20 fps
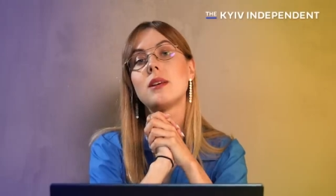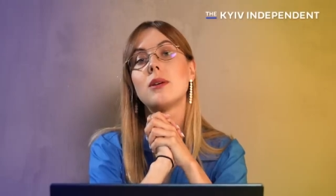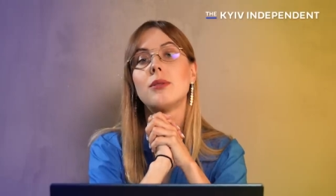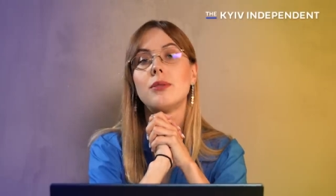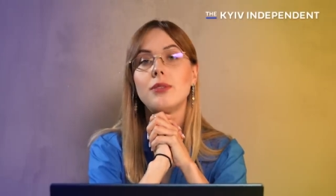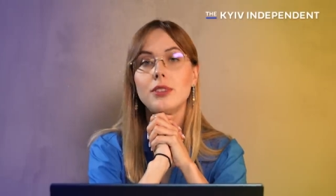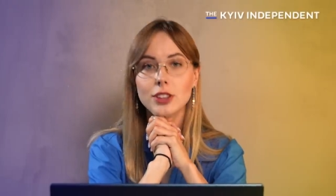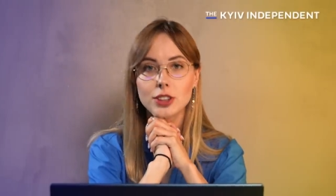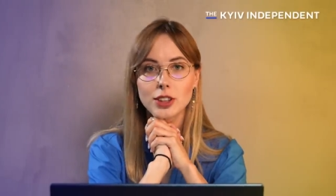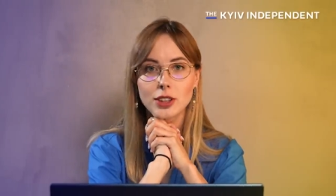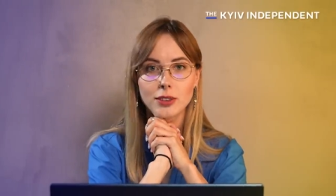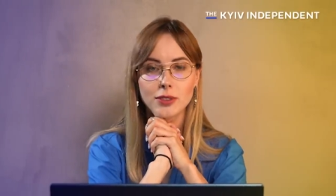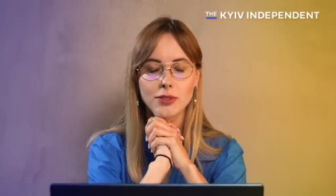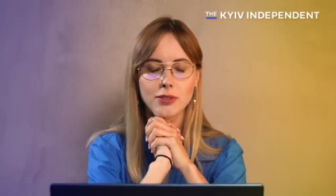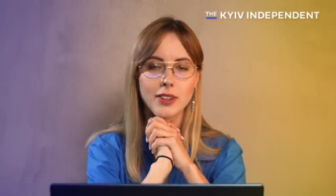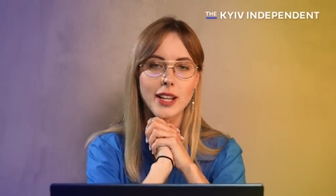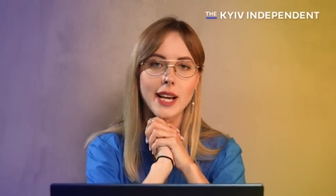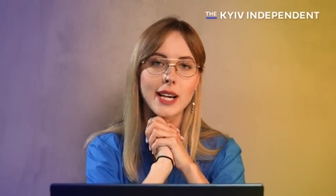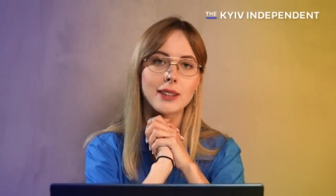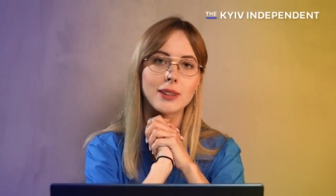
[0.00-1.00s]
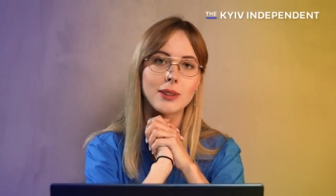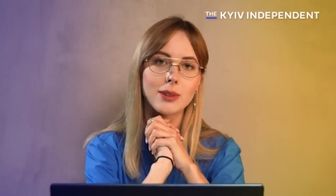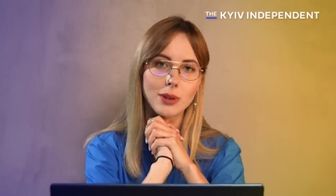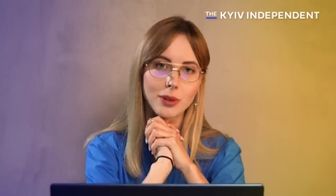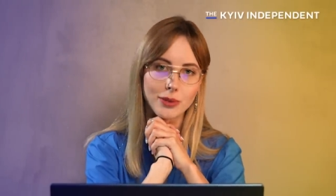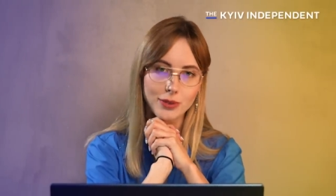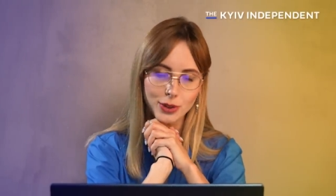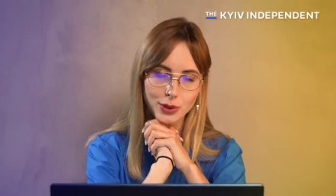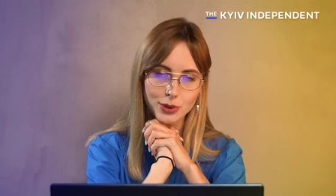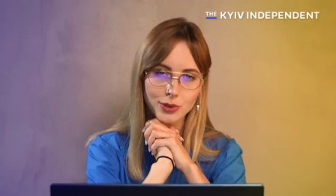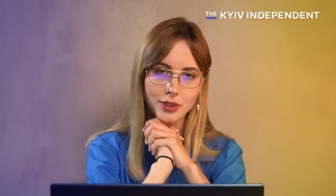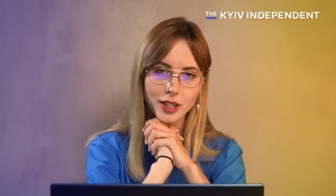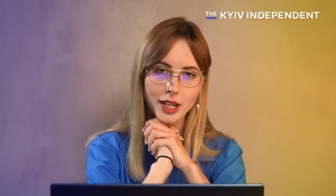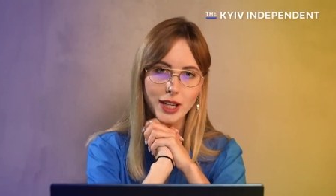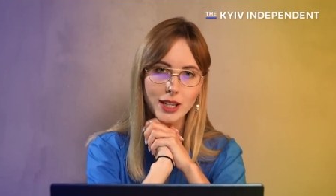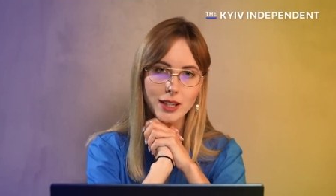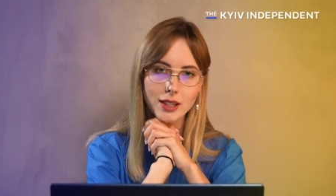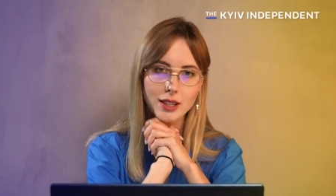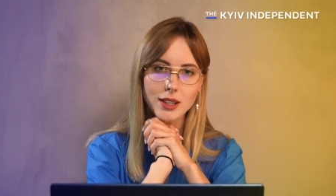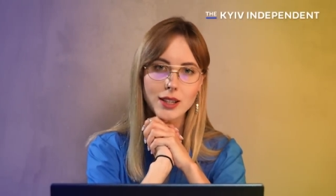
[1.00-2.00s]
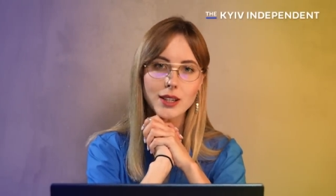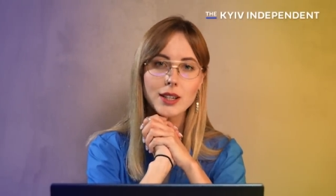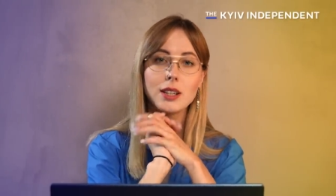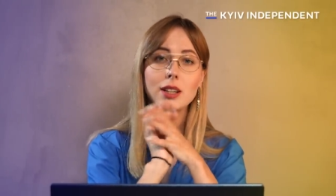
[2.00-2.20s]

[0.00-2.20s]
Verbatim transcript: the official flag of Ukraine.